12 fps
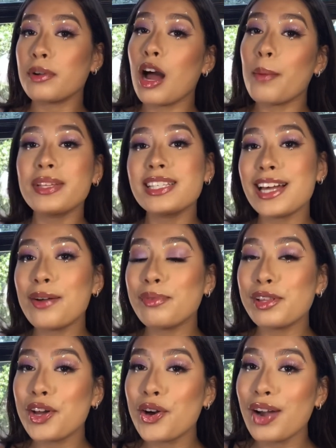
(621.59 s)
Comment down
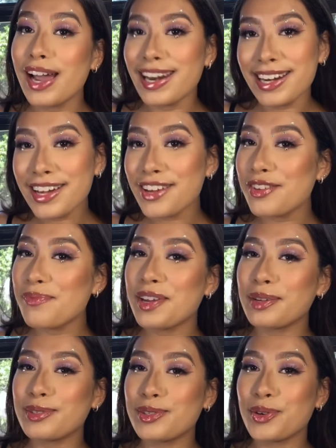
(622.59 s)
below any other
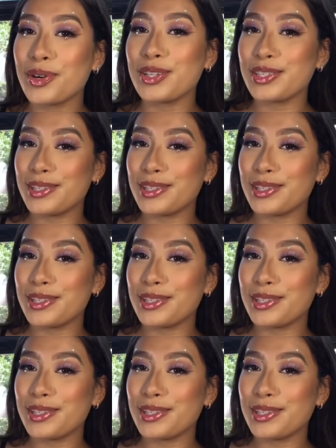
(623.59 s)
makeup tutorials